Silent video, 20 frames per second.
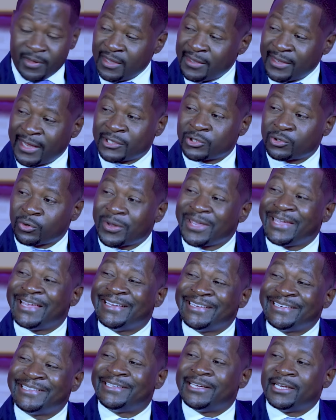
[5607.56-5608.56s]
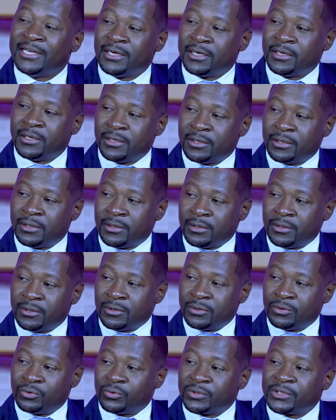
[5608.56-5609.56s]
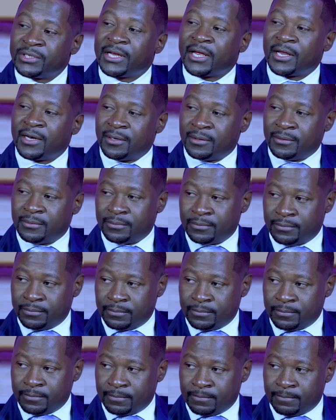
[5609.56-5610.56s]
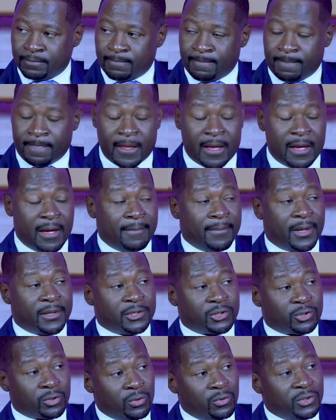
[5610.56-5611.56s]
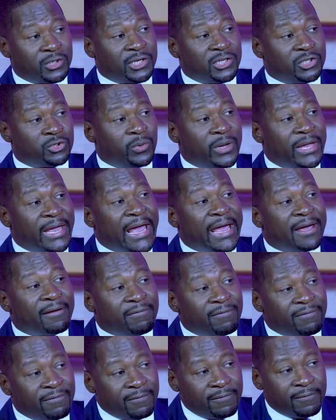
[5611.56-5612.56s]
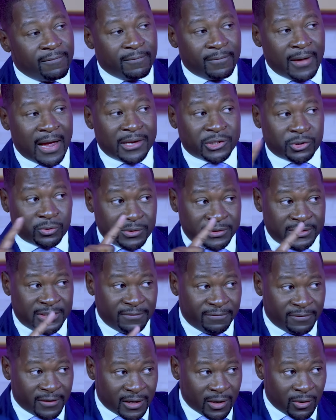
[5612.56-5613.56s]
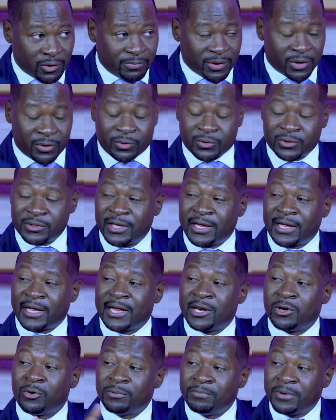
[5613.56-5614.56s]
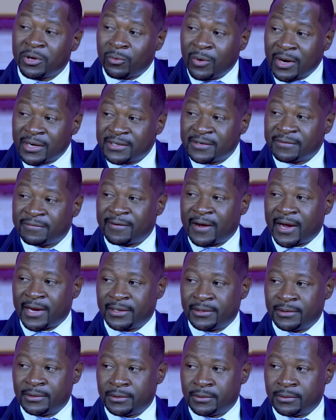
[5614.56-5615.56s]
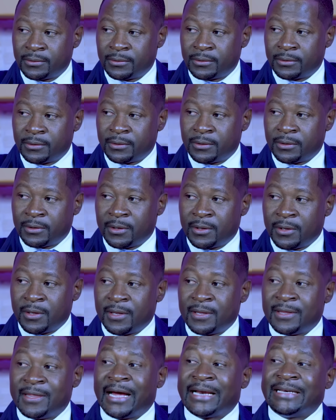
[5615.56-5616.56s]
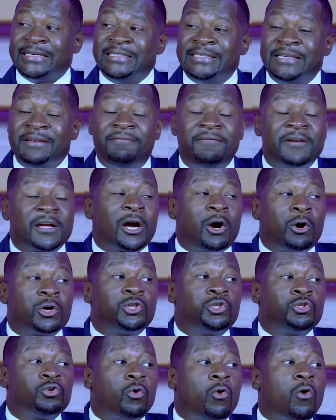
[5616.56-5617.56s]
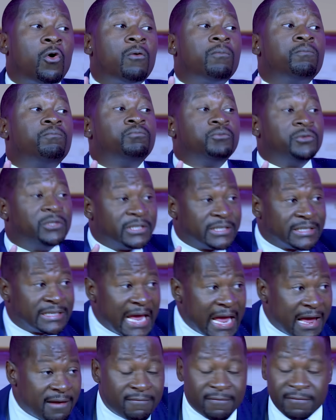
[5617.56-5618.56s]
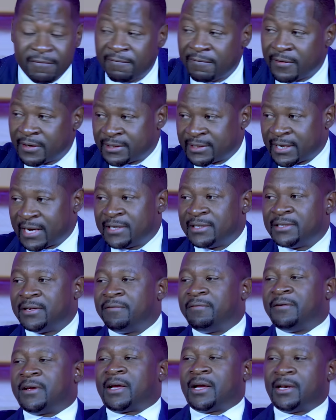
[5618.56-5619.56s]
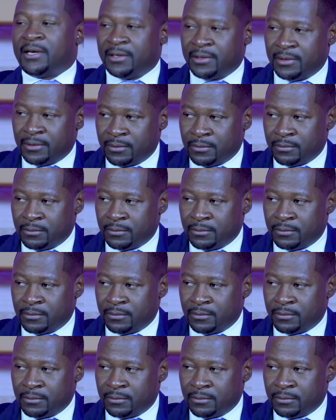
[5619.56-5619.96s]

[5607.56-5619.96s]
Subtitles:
They are so easy to sell. But the solutions we have are so difficult because they cannot be quantified. They are difficult to observe scientifically.